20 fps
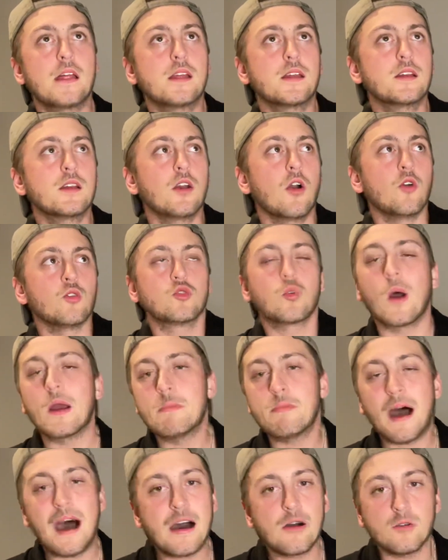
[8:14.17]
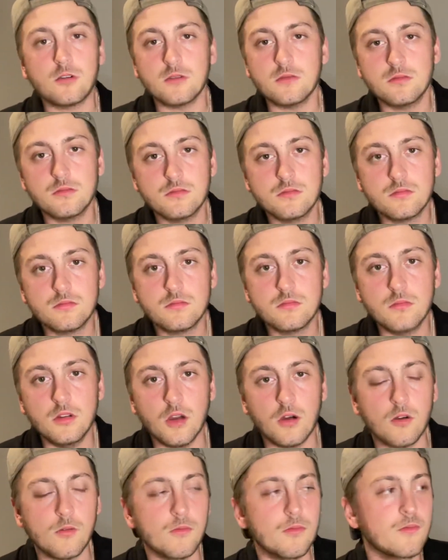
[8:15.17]
you know, Dwight Powell, you
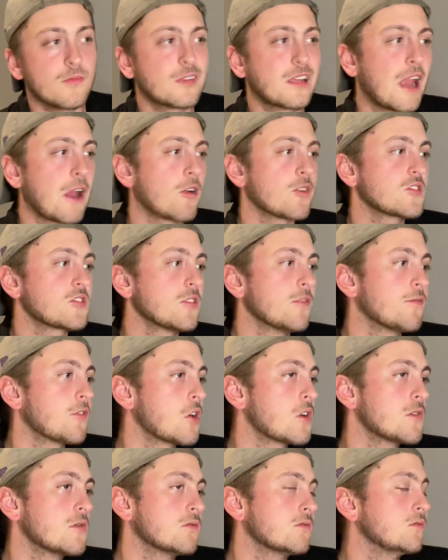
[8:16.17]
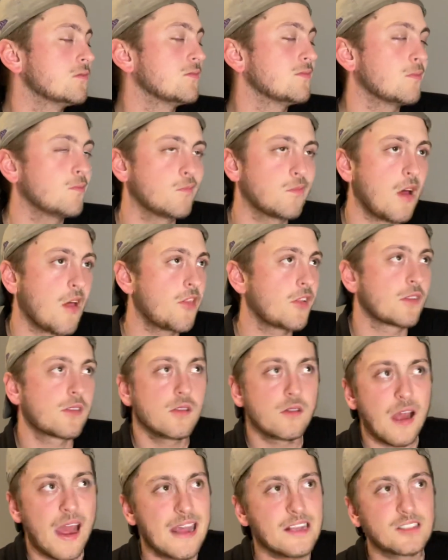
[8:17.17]
know, Caris LeVert, I think
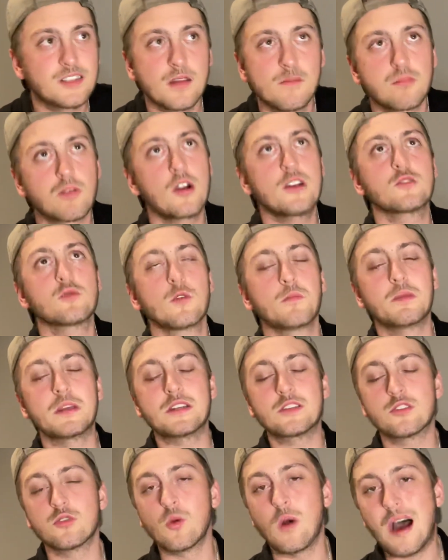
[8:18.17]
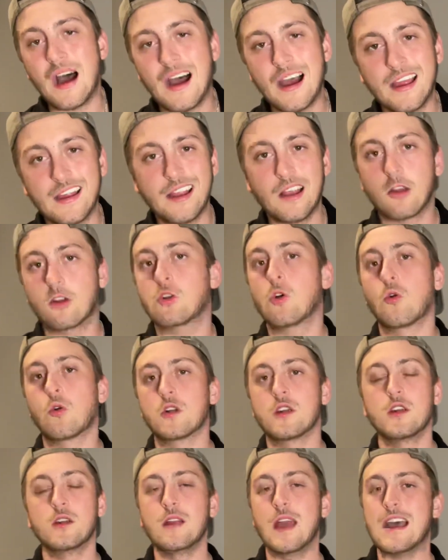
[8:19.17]
the asking price would be too high. Eric
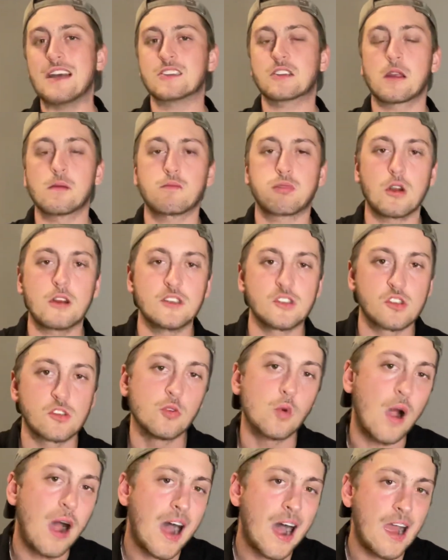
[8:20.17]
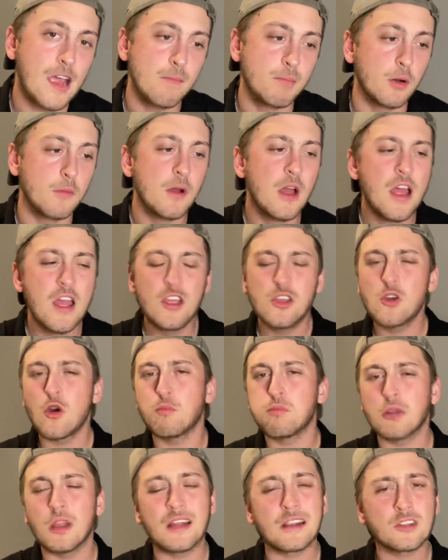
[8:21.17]
Gordon asking price too high, but you know
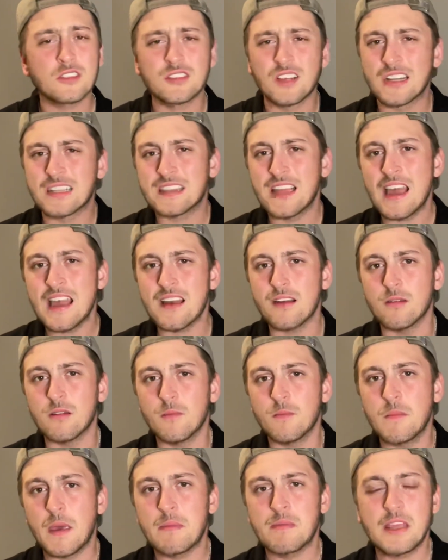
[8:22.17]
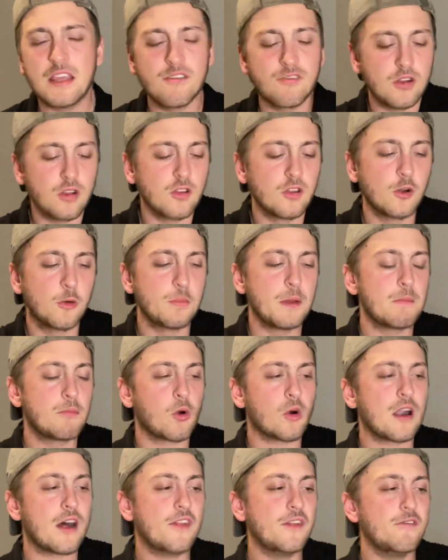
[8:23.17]
players like that, maybe even a little bit
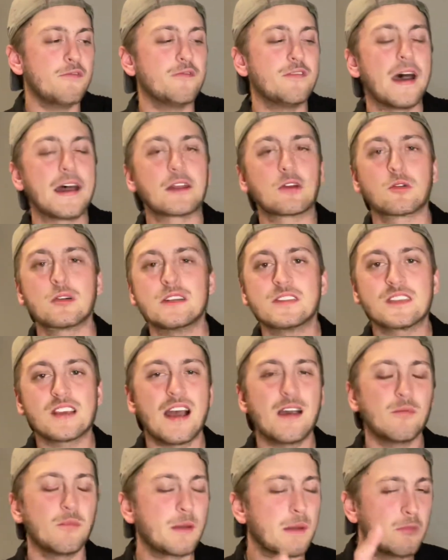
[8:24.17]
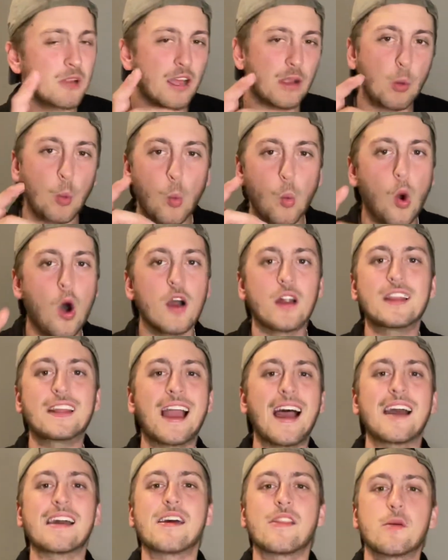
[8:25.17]
more on the veteran side. Maybe like one
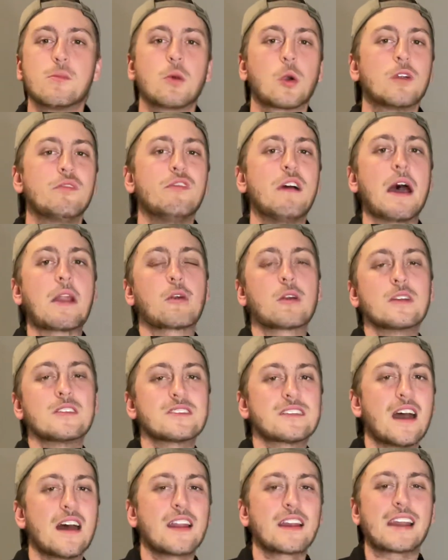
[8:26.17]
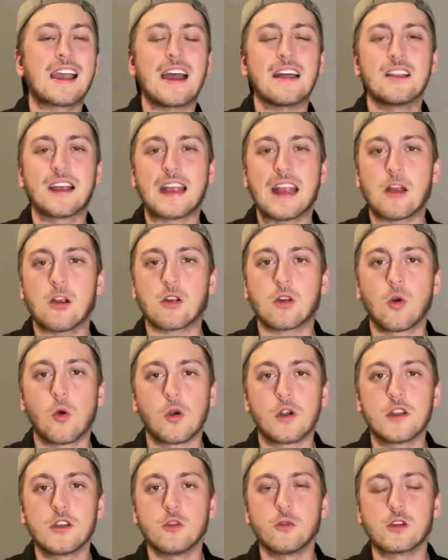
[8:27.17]
guy on the more veteran side, a guy like Eric
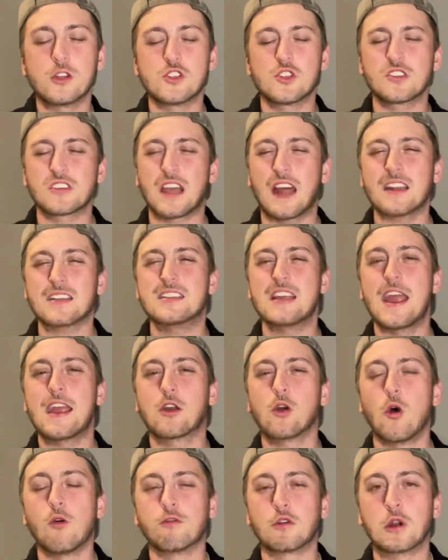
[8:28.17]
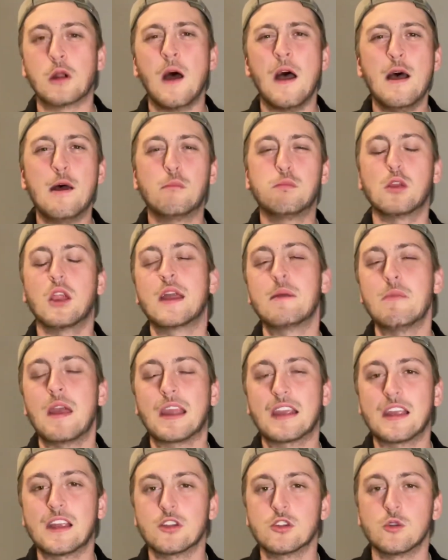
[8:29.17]
Gordon who could just kind of take over
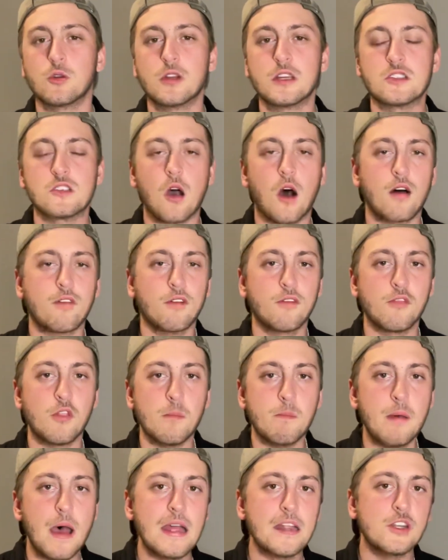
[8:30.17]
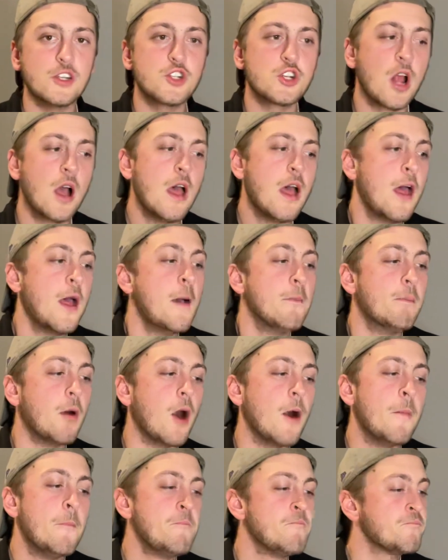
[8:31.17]
playmaking duties off of the bench.
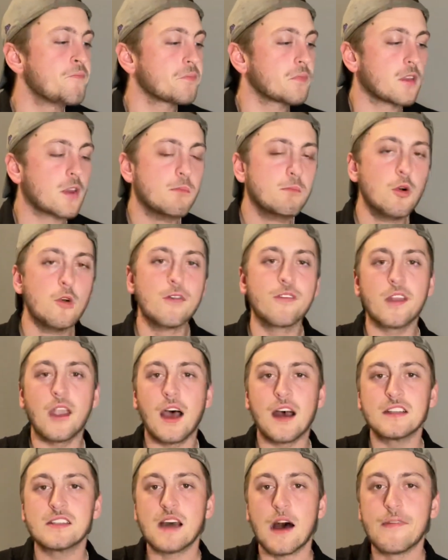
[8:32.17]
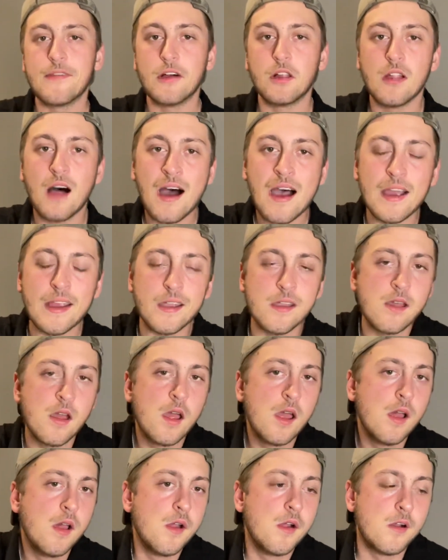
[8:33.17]
But moving on down the line,
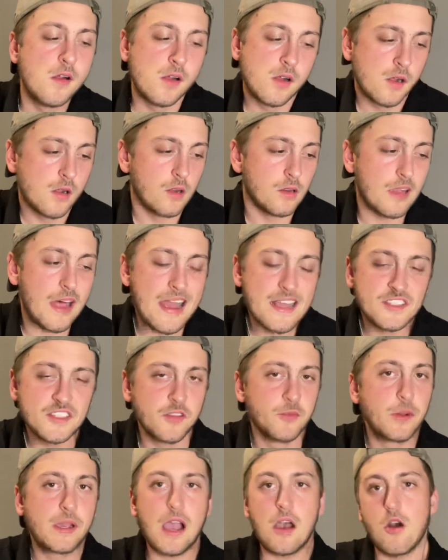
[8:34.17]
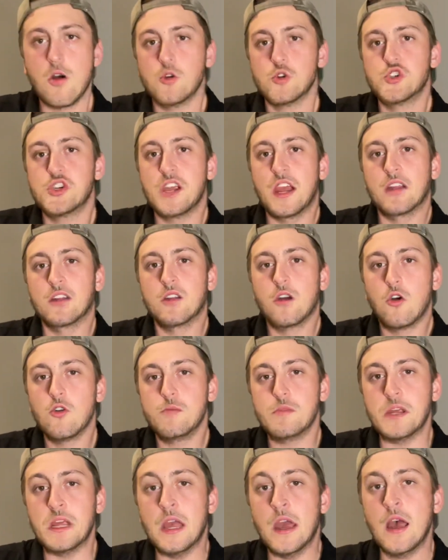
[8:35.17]
Lastly, we got OG
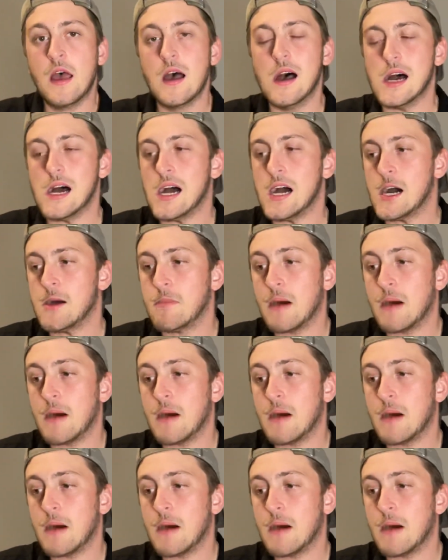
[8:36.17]
Anunoby. Um,